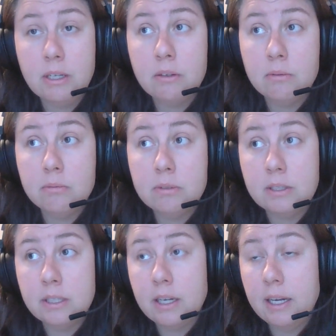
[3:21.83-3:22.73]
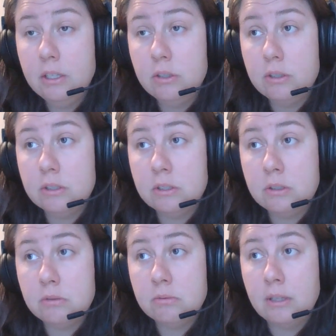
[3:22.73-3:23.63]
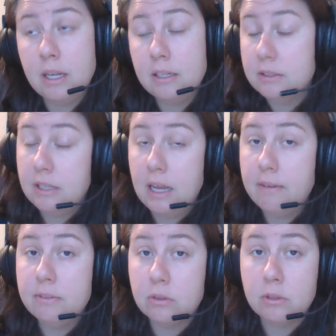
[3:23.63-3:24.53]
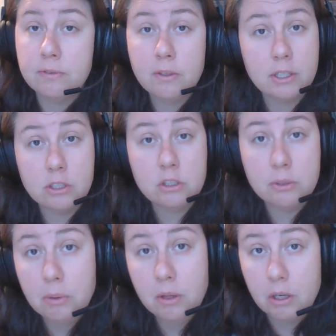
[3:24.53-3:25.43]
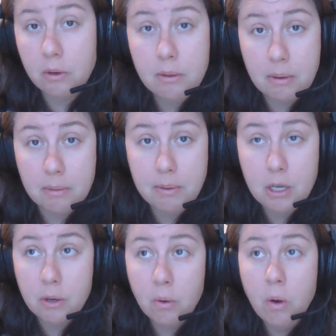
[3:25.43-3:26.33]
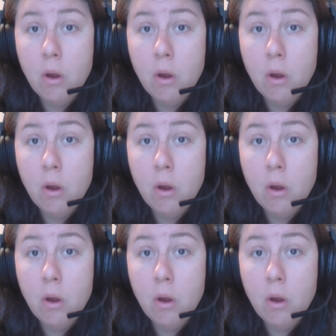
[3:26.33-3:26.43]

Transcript: Now, the psychiatrist doesn't have as long of a relationship with you, they might be new,